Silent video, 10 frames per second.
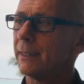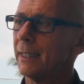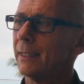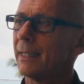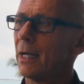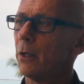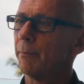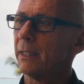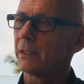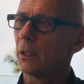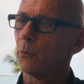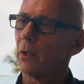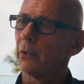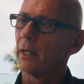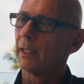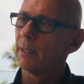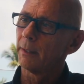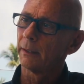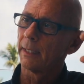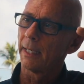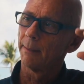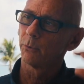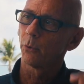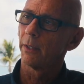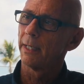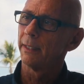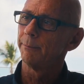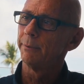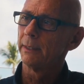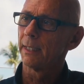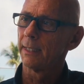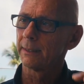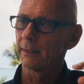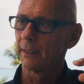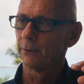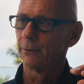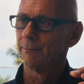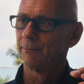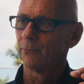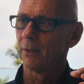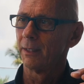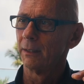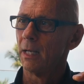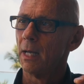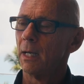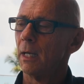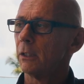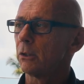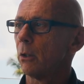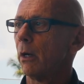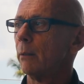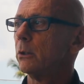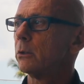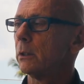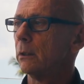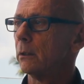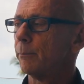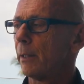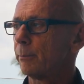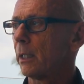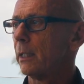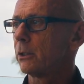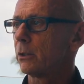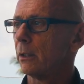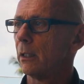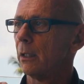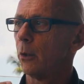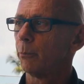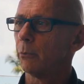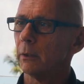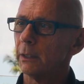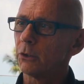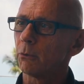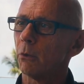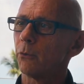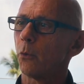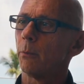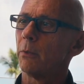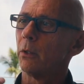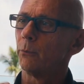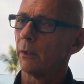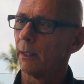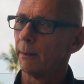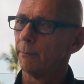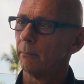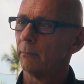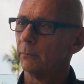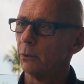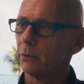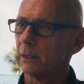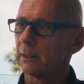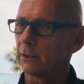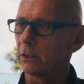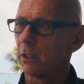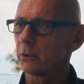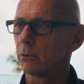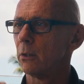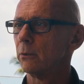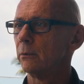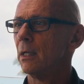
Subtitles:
in and out based on where I am on that mTOR AMPK cycle, right? So I'm using peptides to help release growth hormone when I'm using testosterone.